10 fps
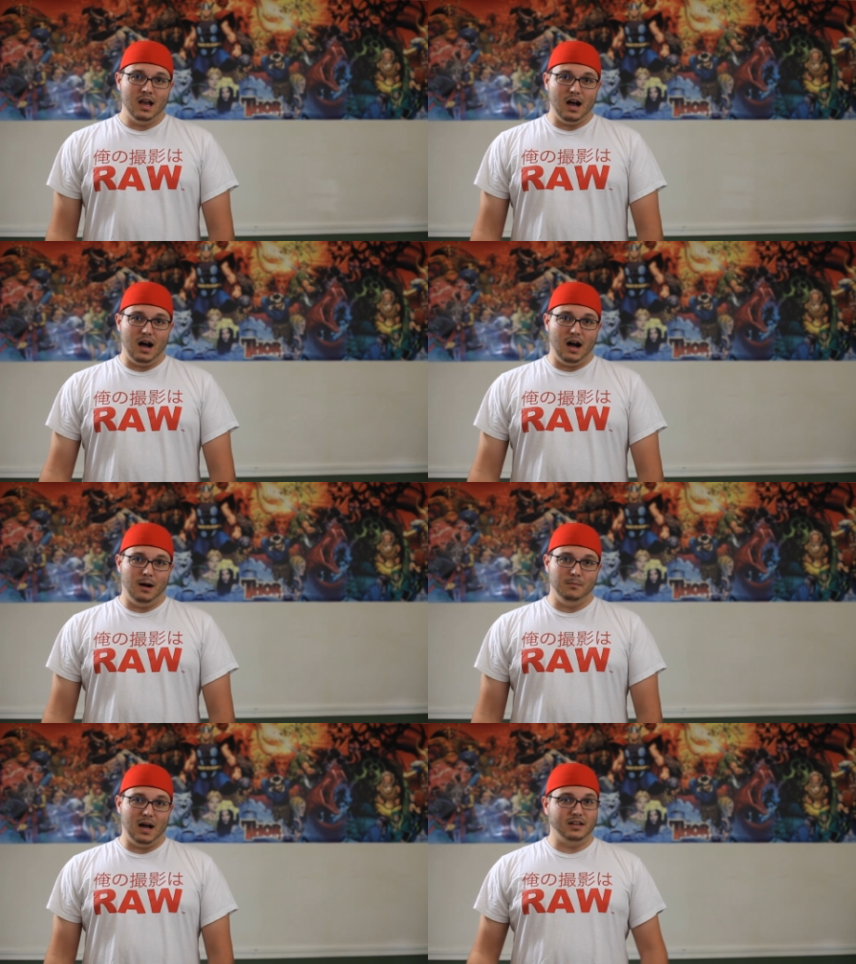
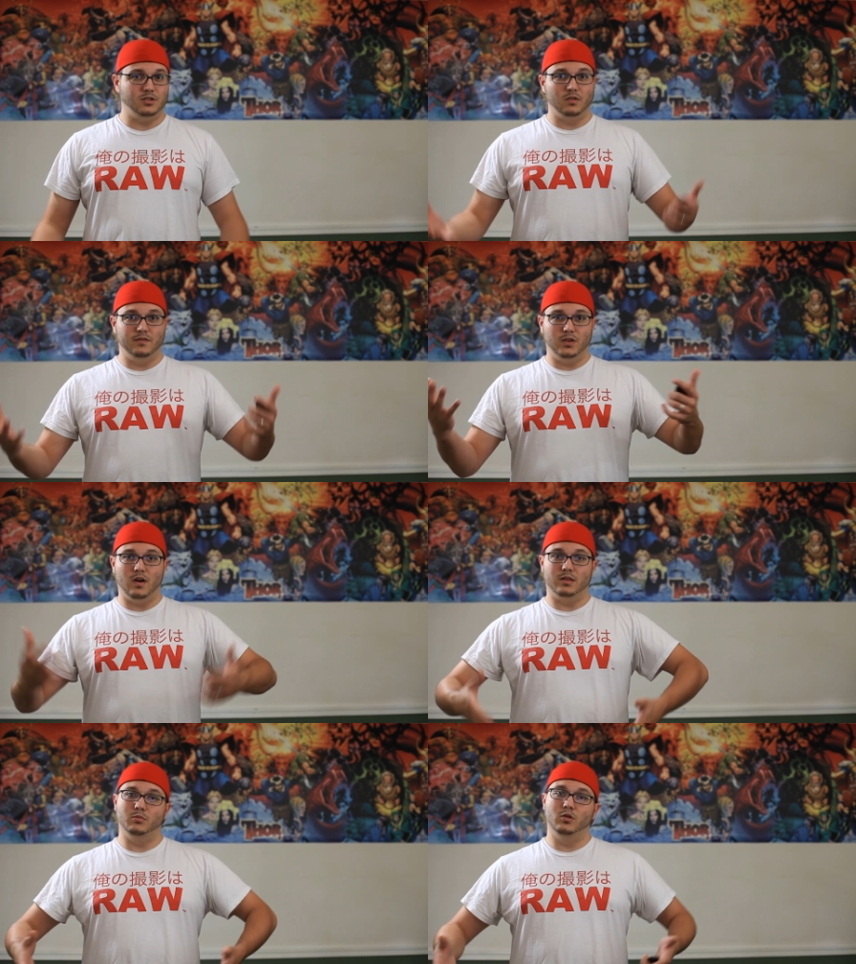Um, I do review
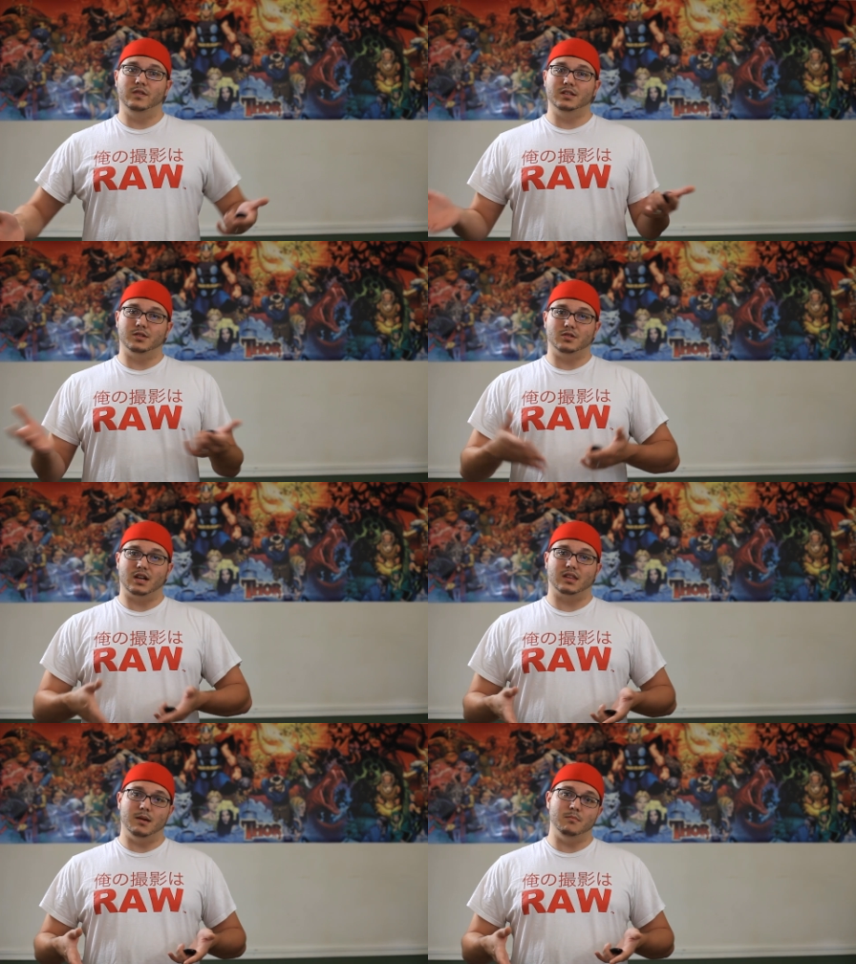other movies, so
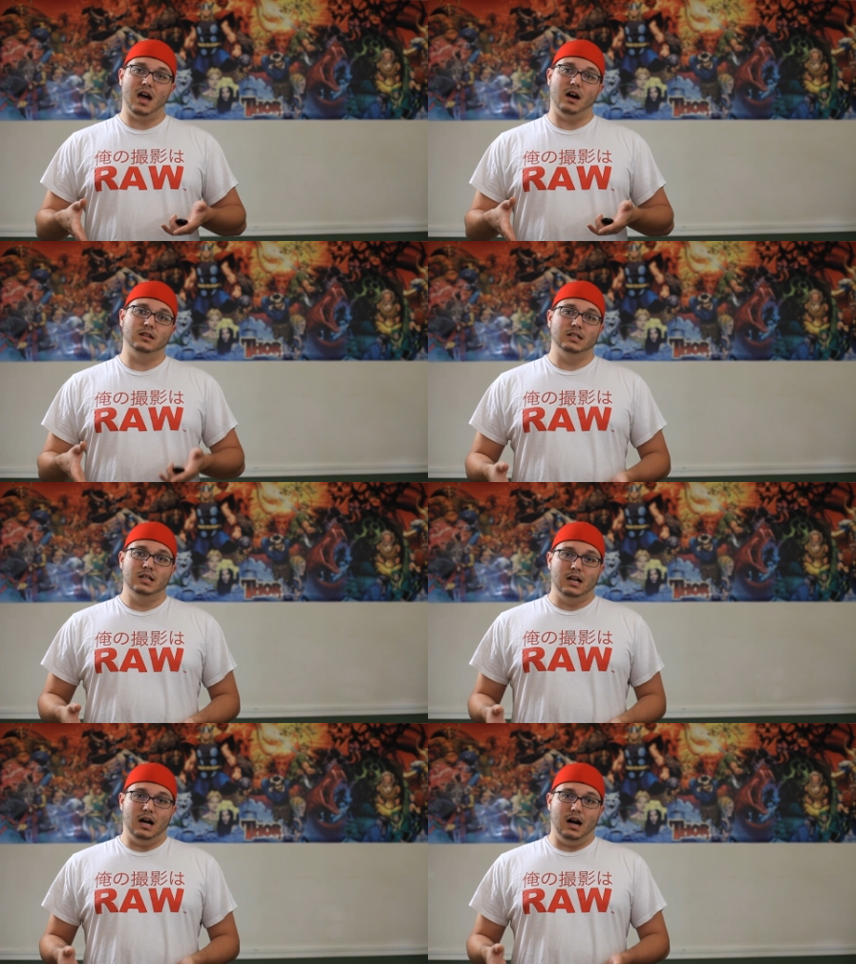check them out.
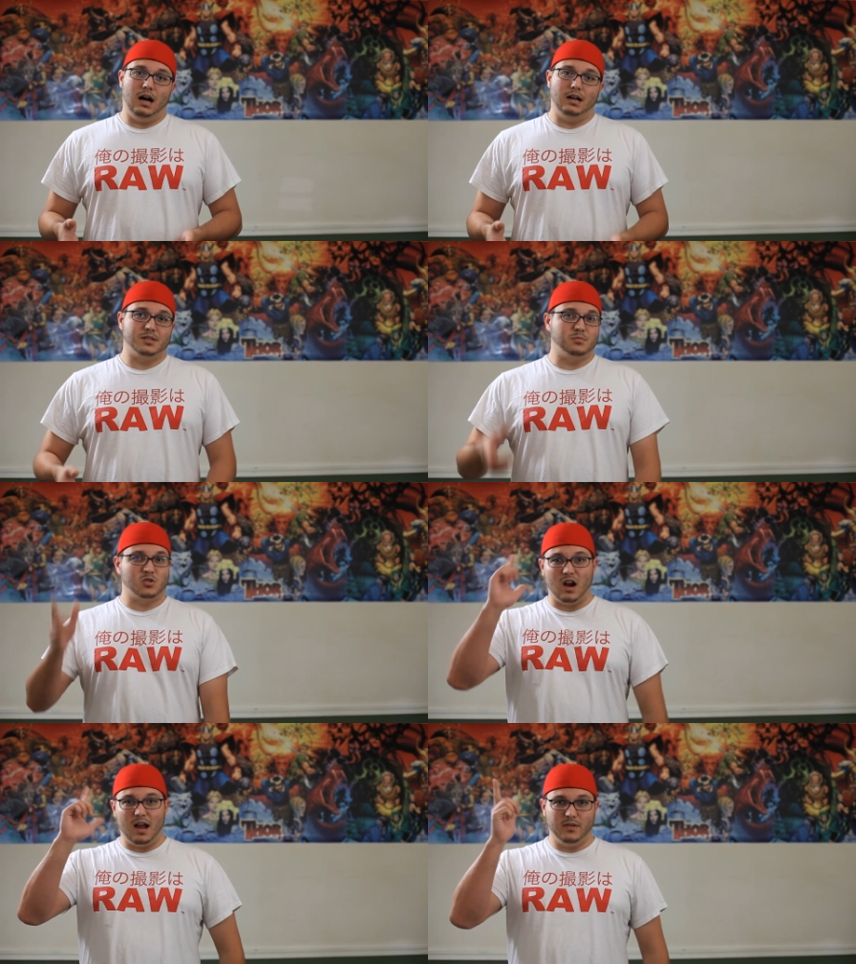Uh,
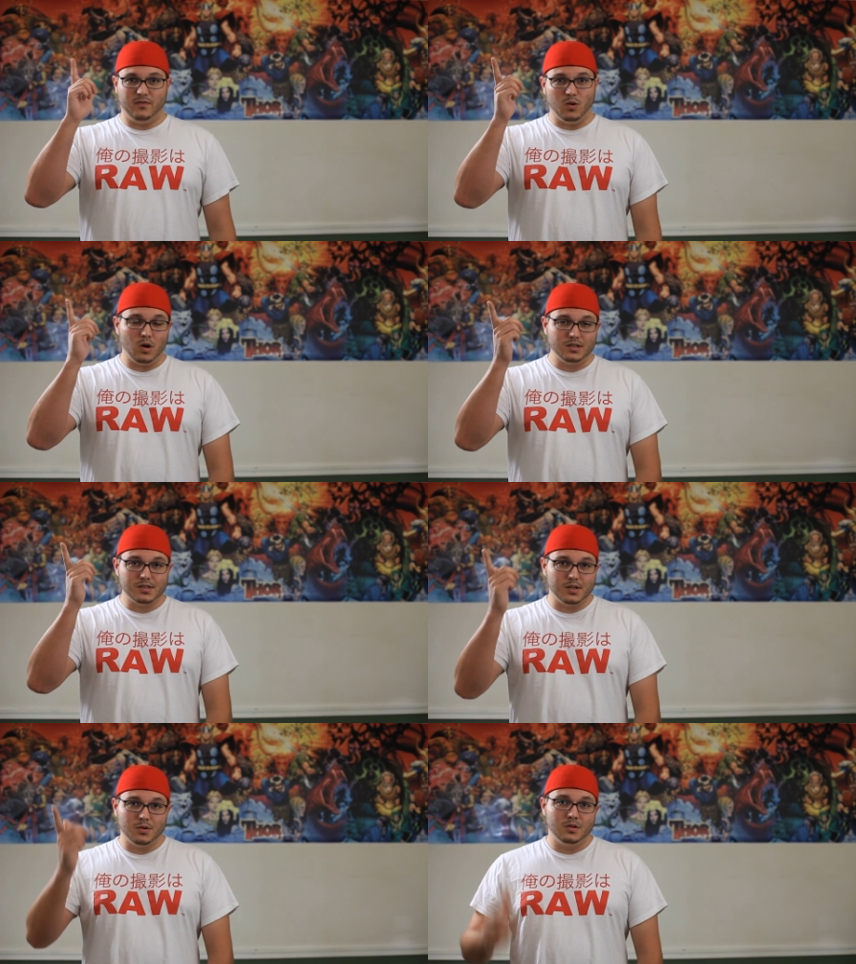subscribe if you want
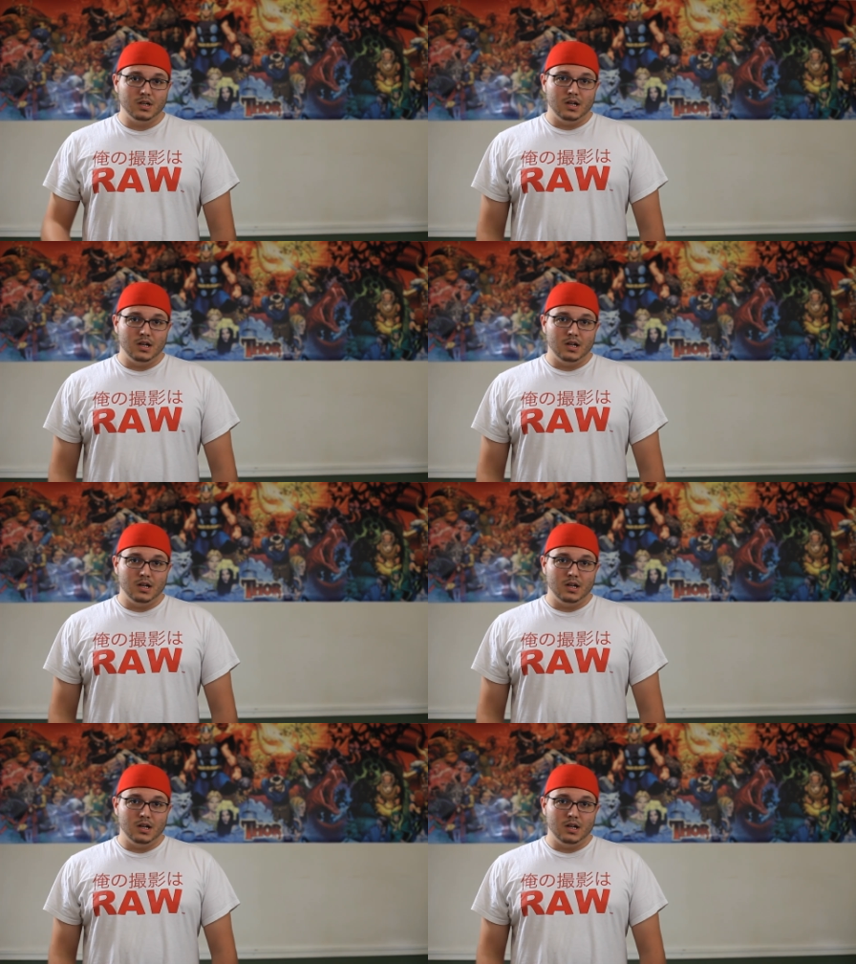to.